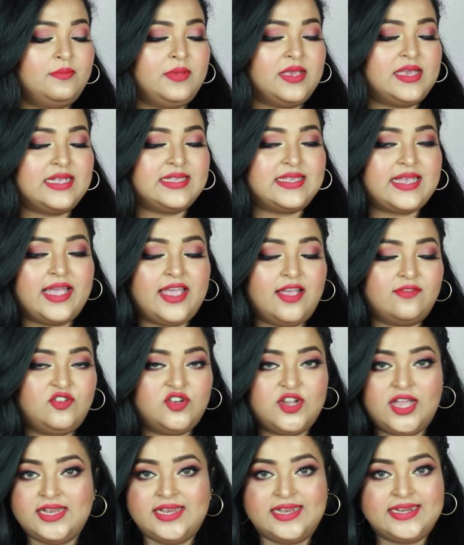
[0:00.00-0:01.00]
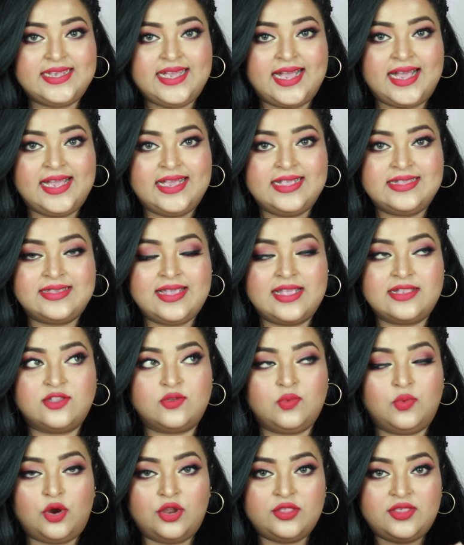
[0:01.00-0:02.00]
because I have tried it, guys.
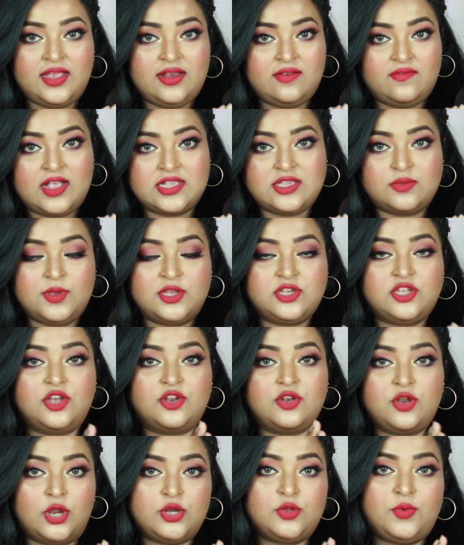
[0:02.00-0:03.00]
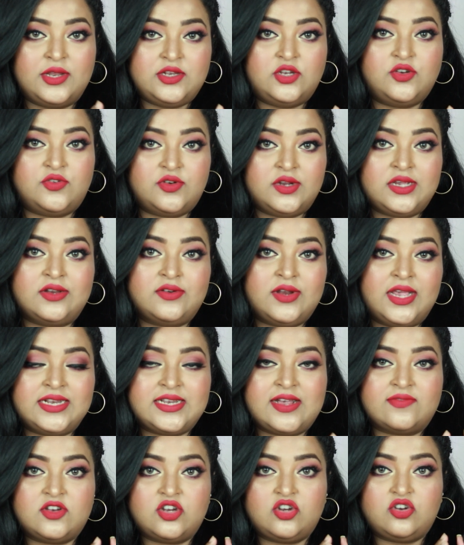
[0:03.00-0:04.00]
It's worth the investment. You're not going to
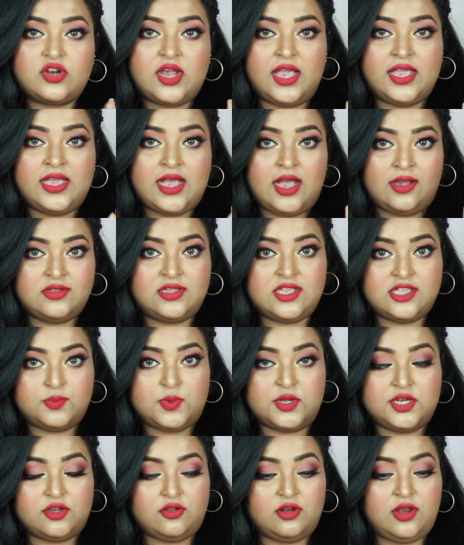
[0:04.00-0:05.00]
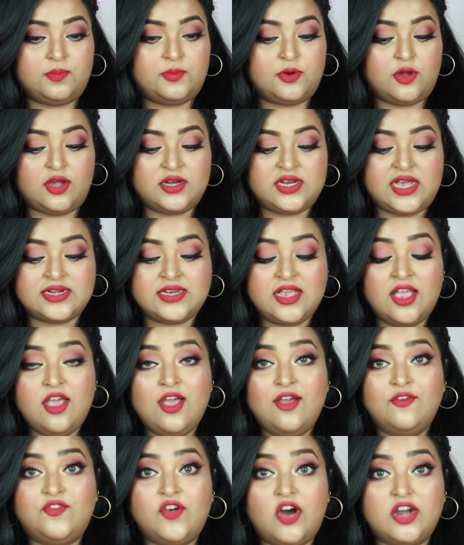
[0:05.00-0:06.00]
regret after trying out this particular product.
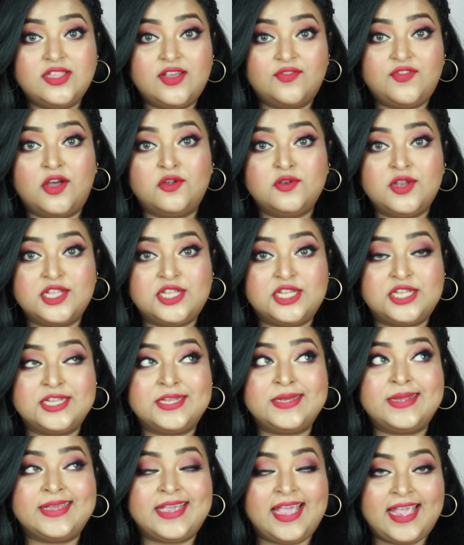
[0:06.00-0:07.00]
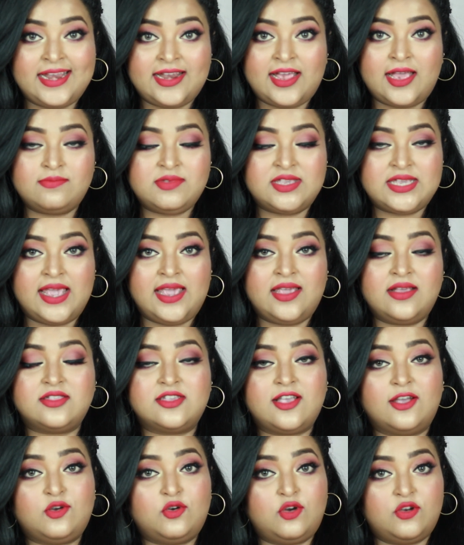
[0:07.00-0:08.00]
For the foundation, again, I am saying
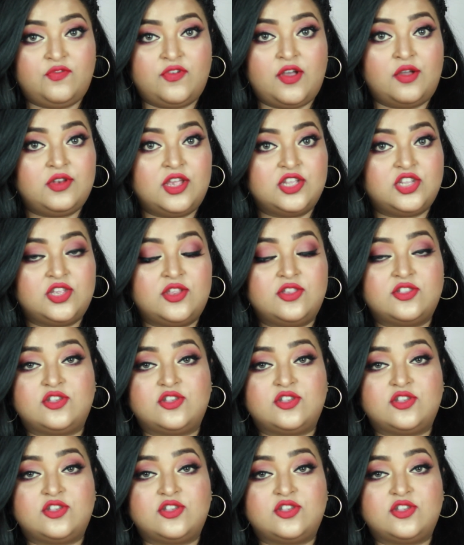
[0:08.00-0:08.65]
it's a good foundation.